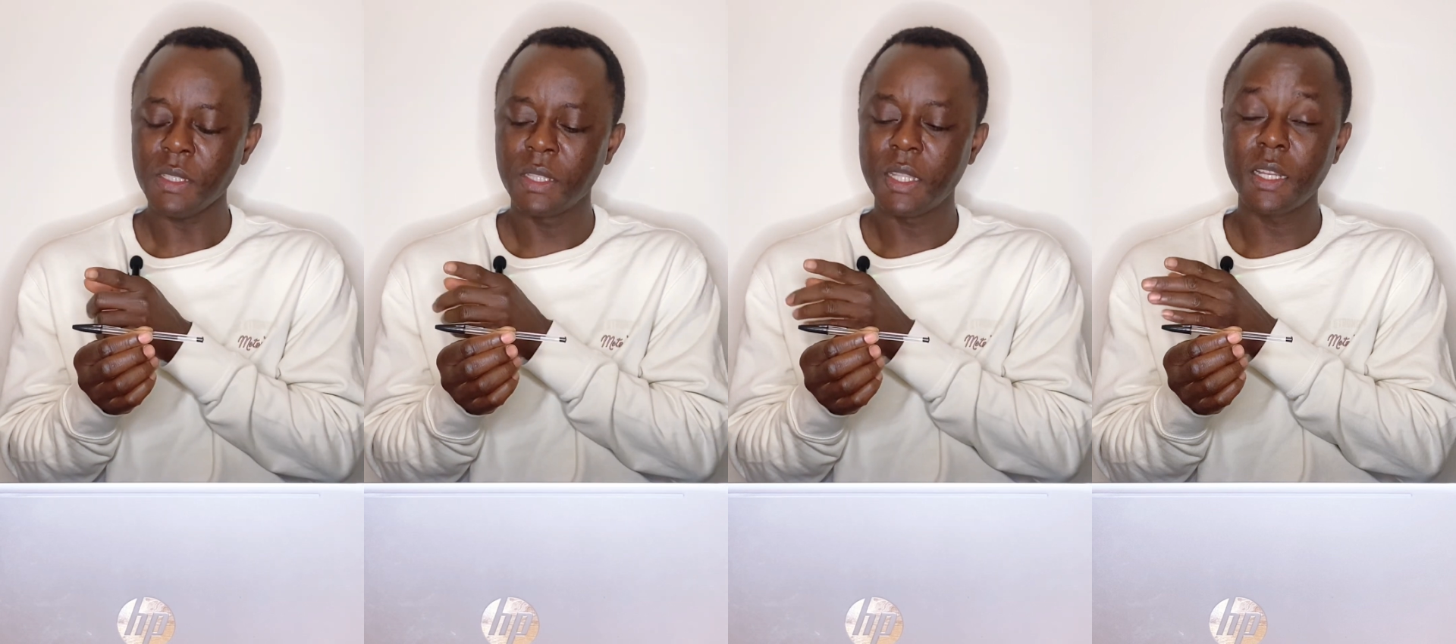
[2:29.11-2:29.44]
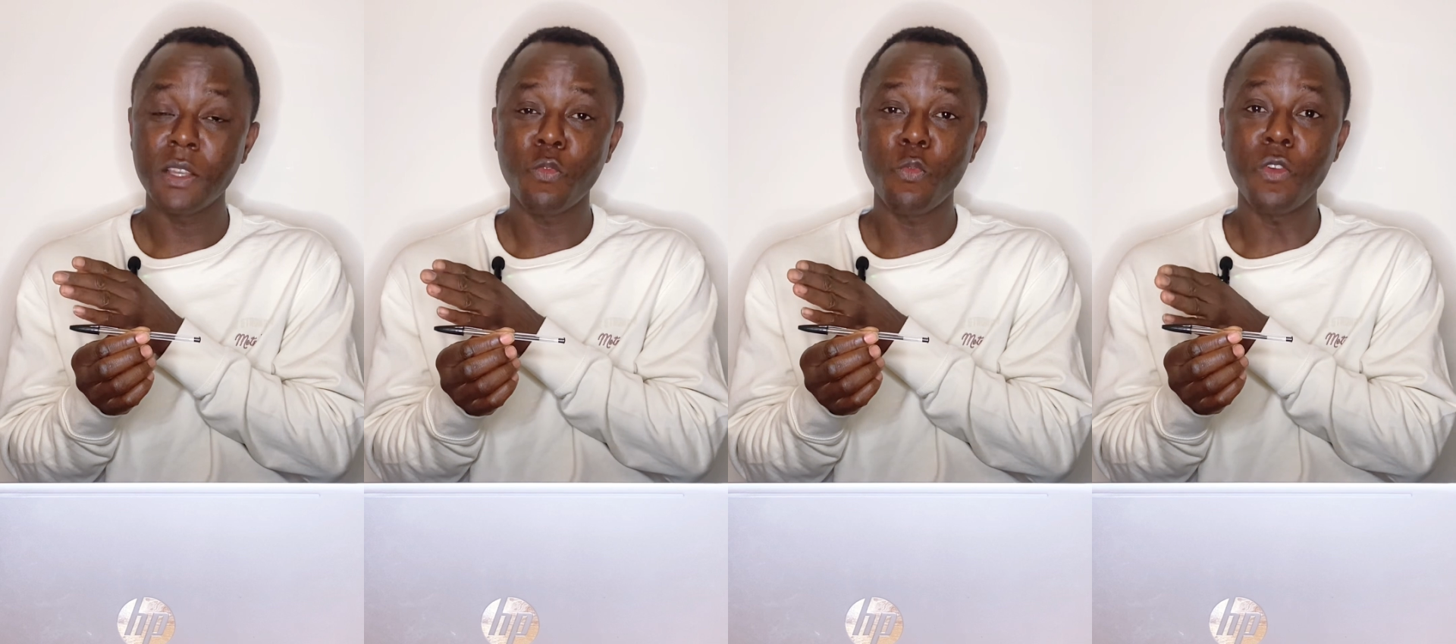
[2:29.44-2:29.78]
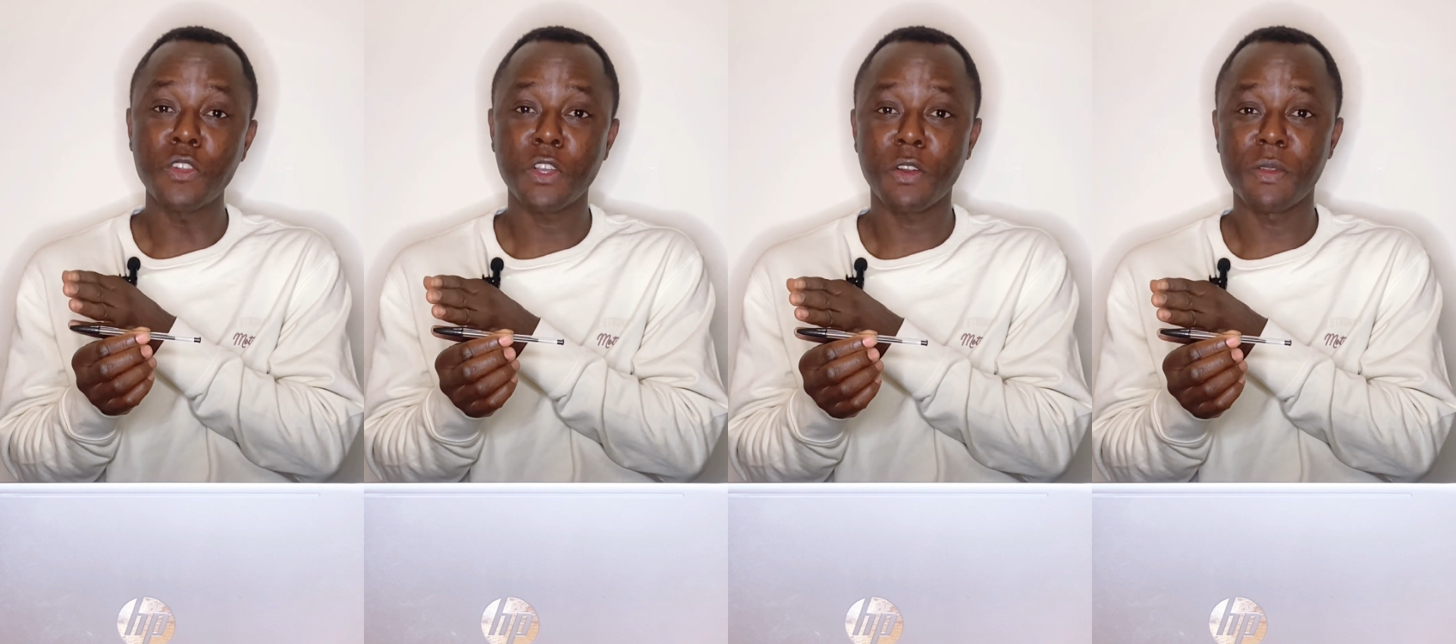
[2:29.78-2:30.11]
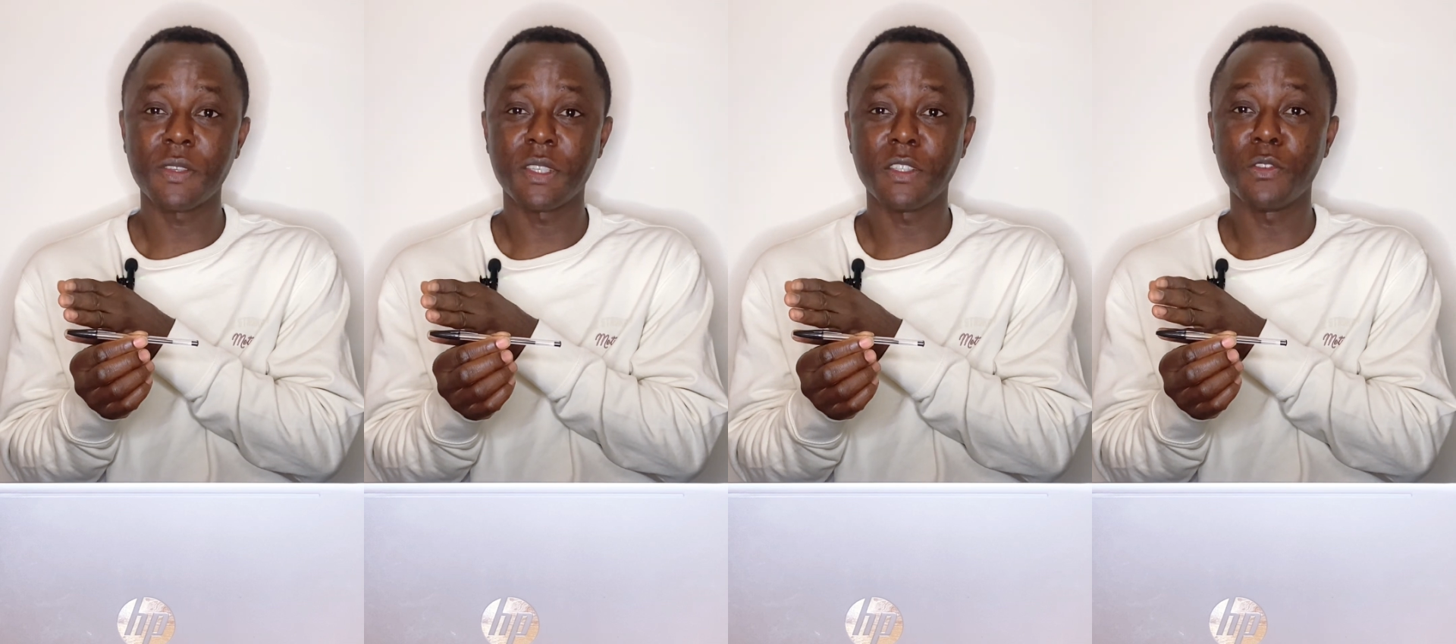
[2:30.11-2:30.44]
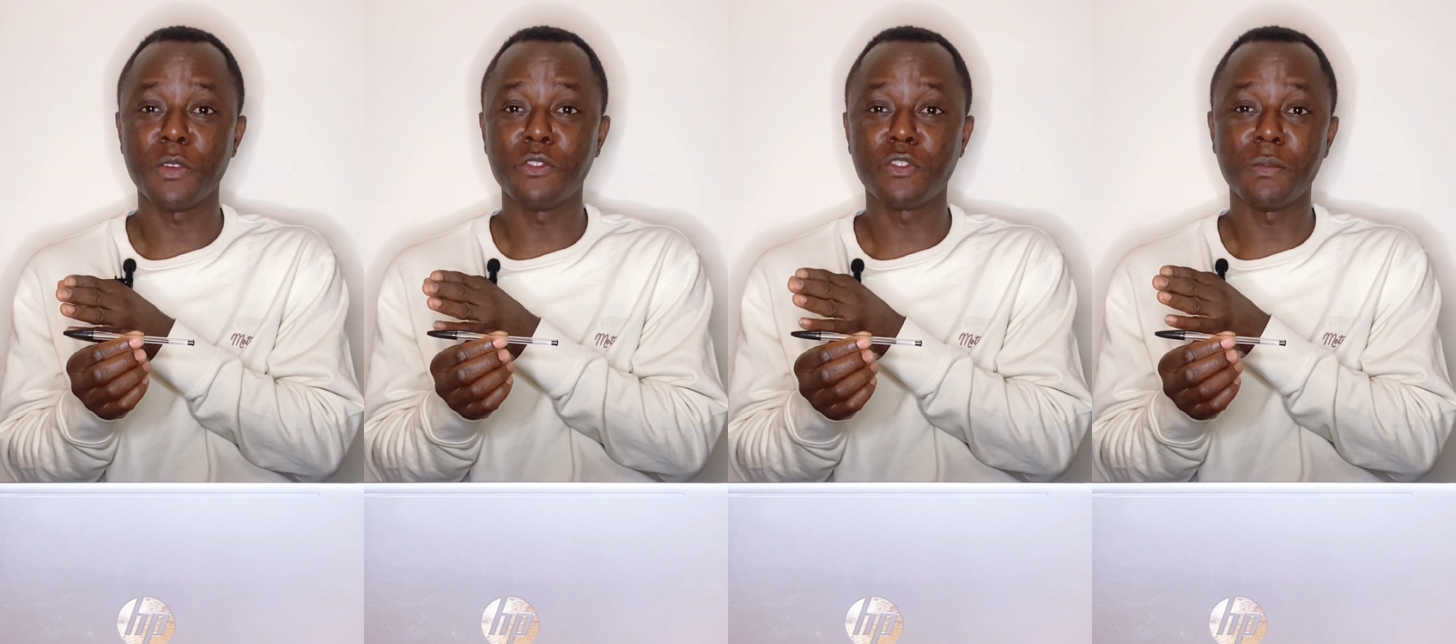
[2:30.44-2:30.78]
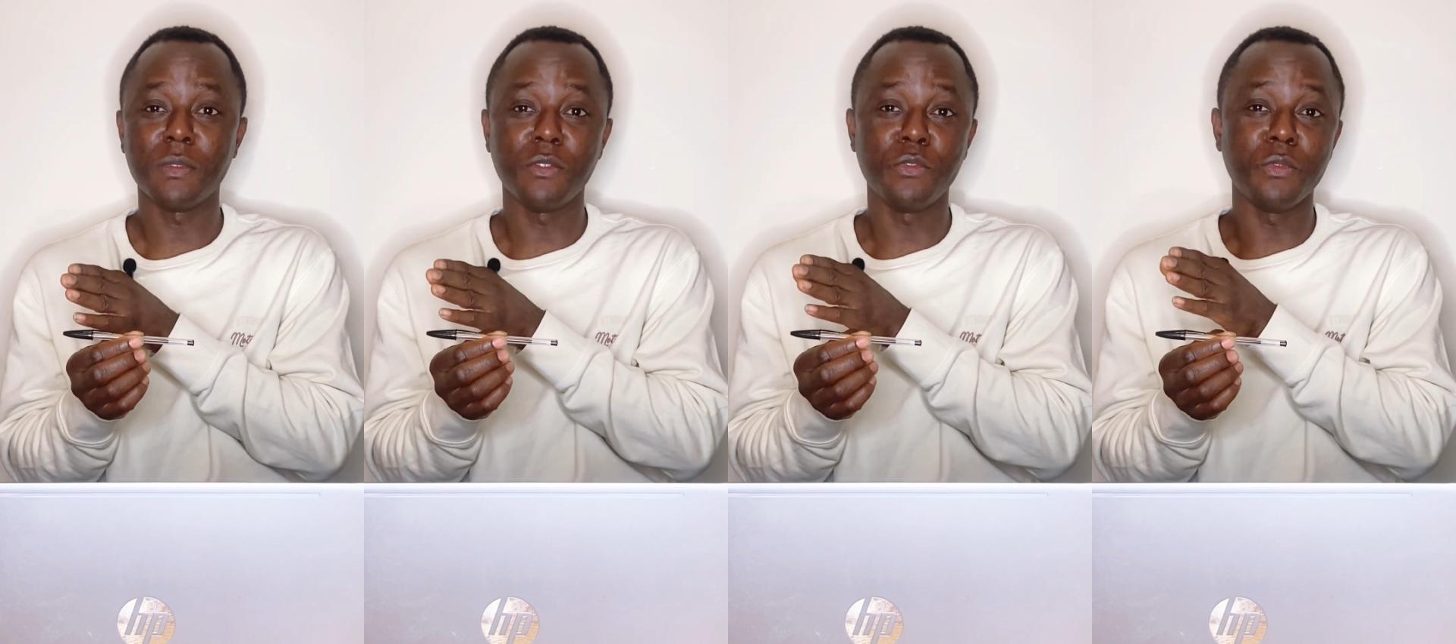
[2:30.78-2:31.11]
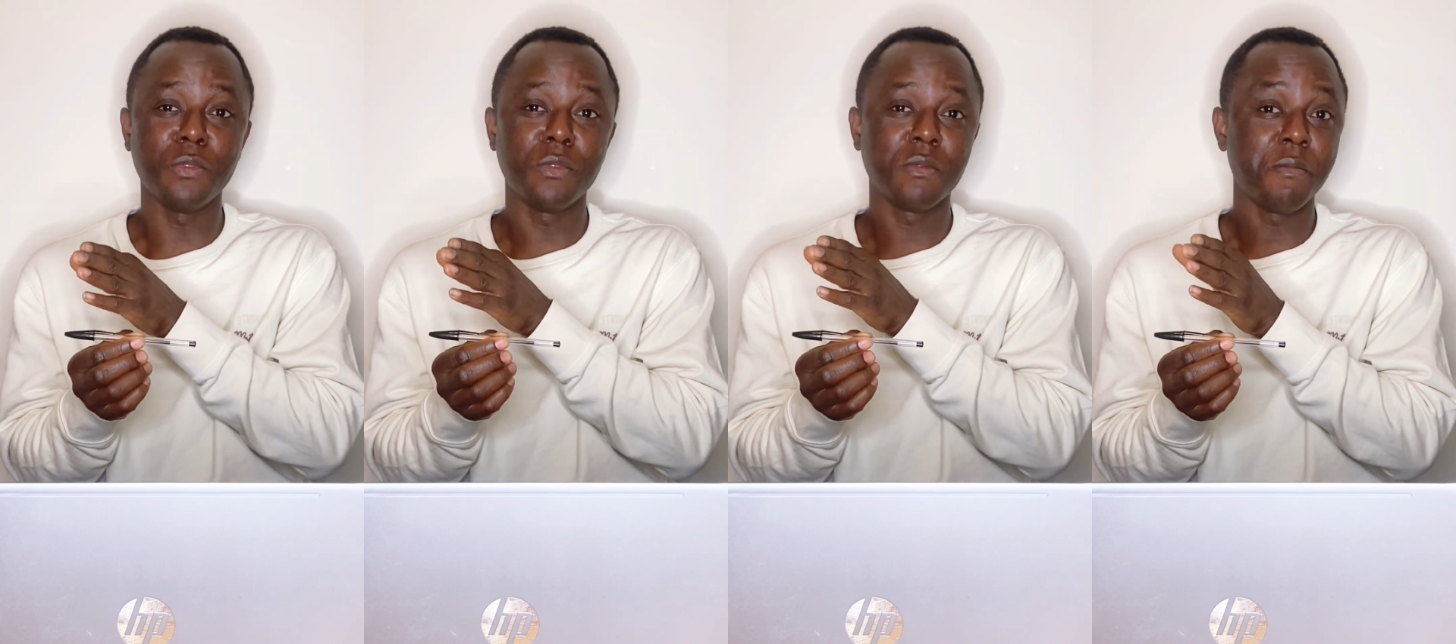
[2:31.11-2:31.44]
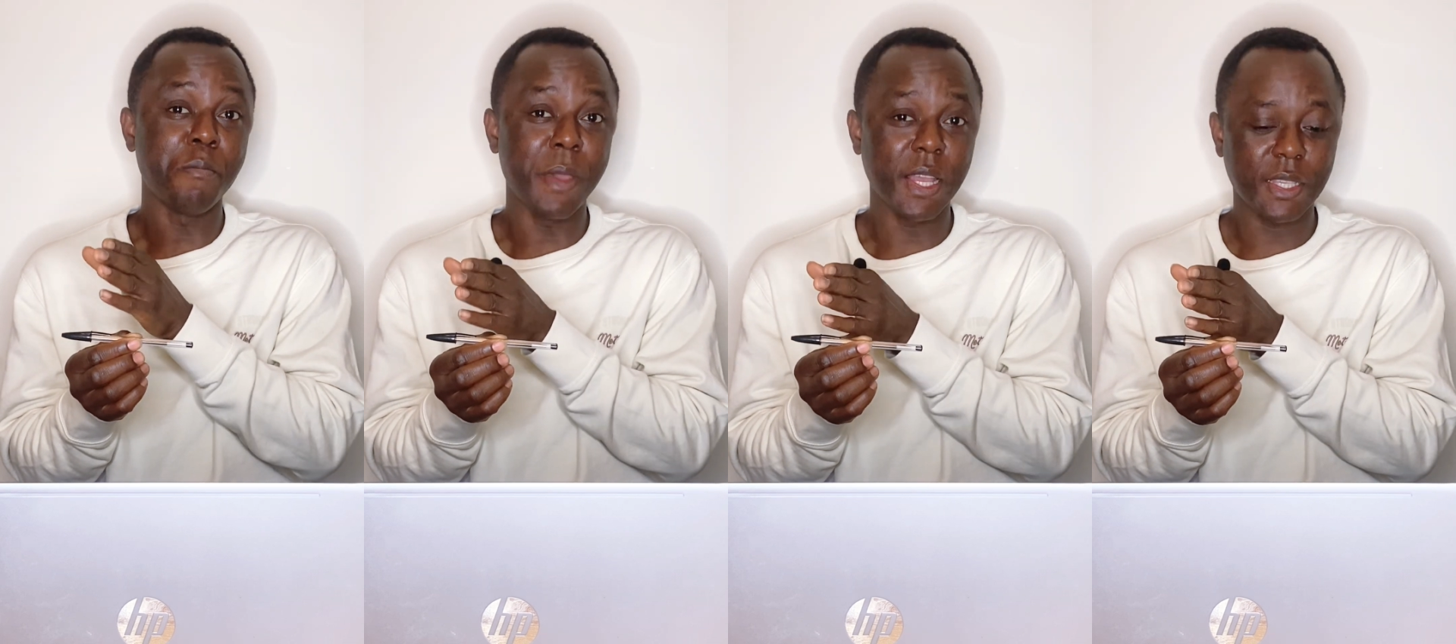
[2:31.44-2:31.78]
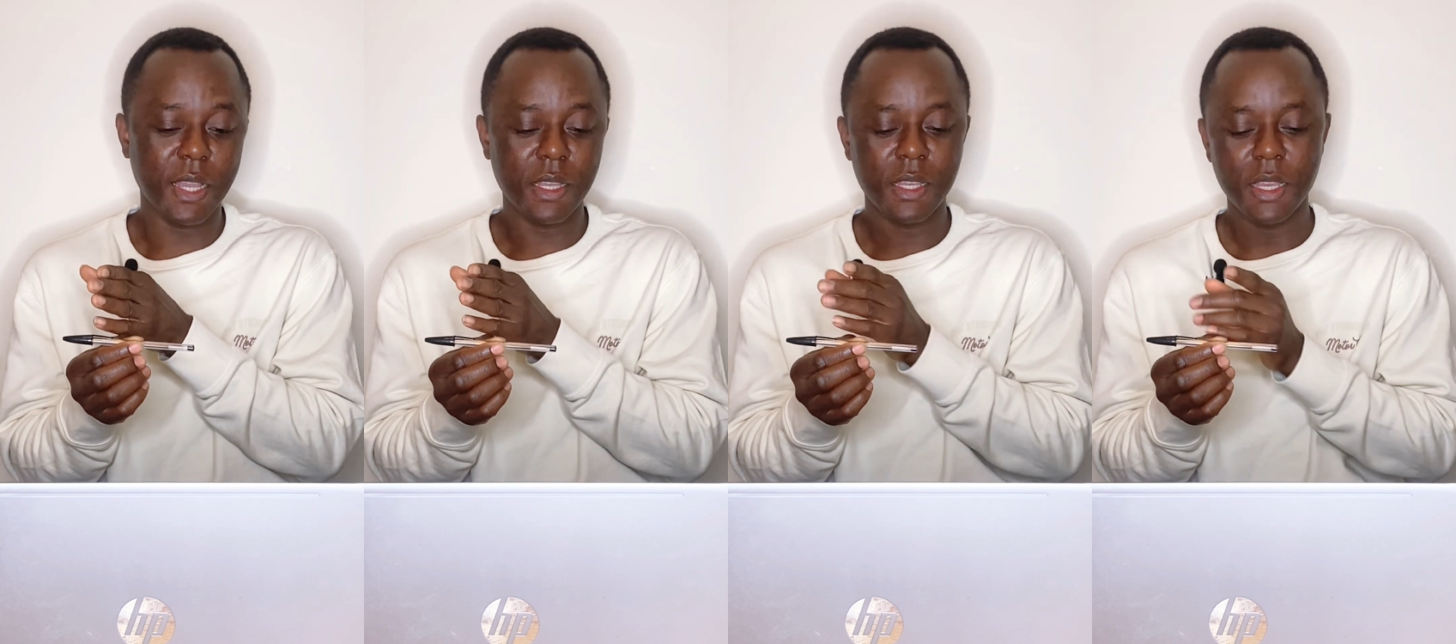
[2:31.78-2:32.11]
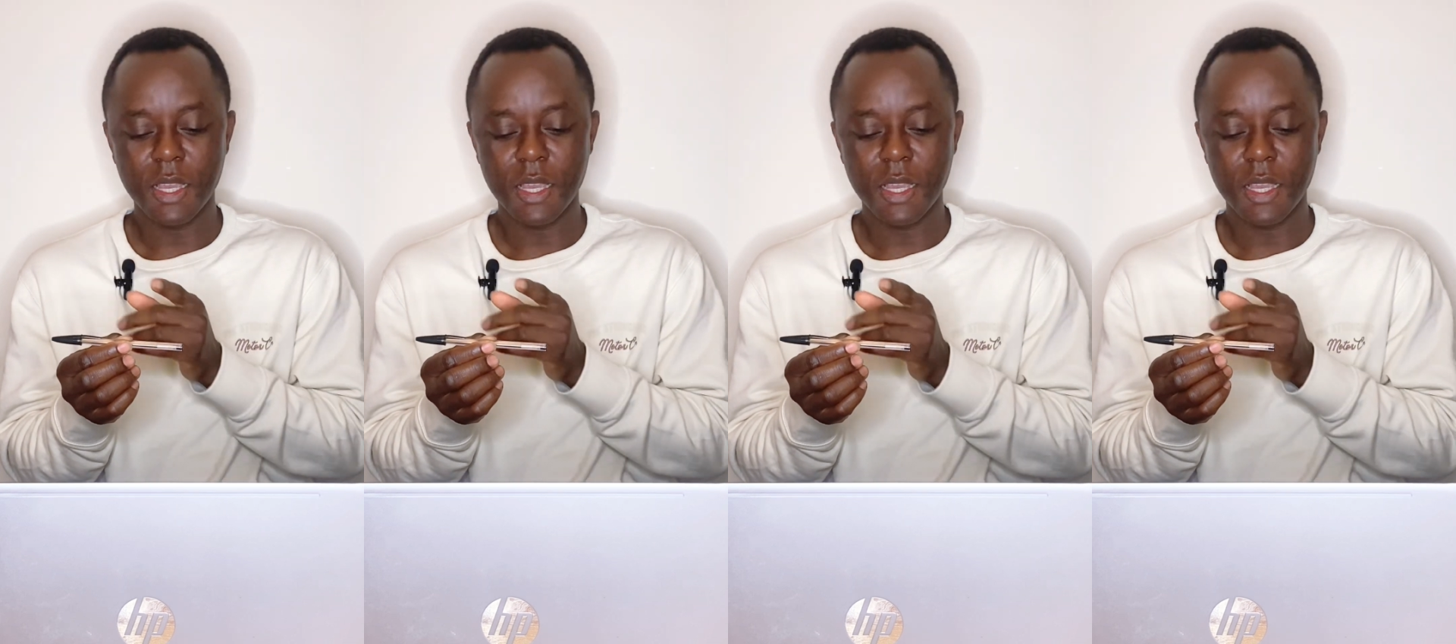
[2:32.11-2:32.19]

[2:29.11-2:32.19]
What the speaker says: that the quote currency is going to do better